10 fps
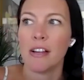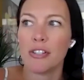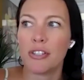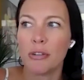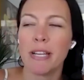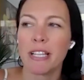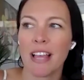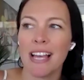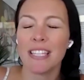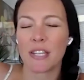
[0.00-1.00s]
doing
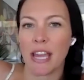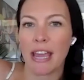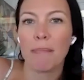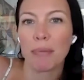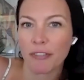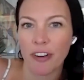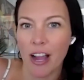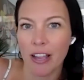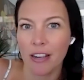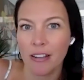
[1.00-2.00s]
less to
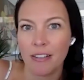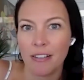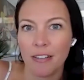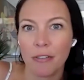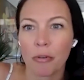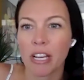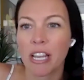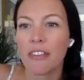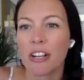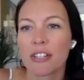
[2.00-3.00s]
amplify or
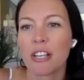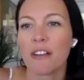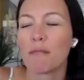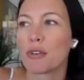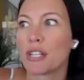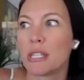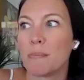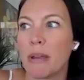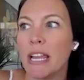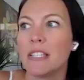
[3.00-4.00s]
giving yourself more
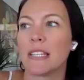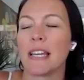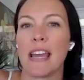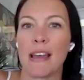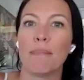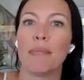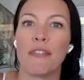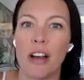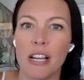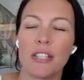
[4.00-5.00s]
space to
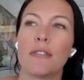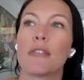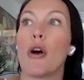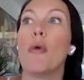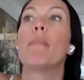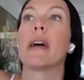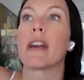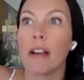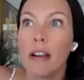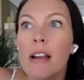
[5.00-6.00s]
amplify, to go
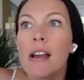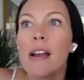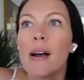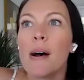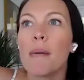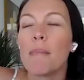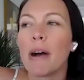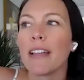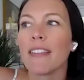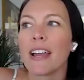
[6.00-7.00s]
bigger
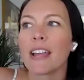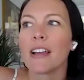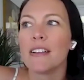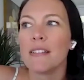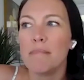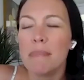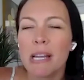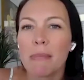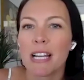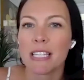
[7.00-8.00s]
by like
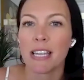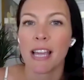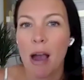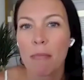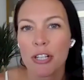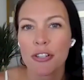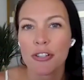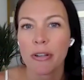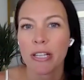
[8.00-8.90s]
minimizing how much you're doing.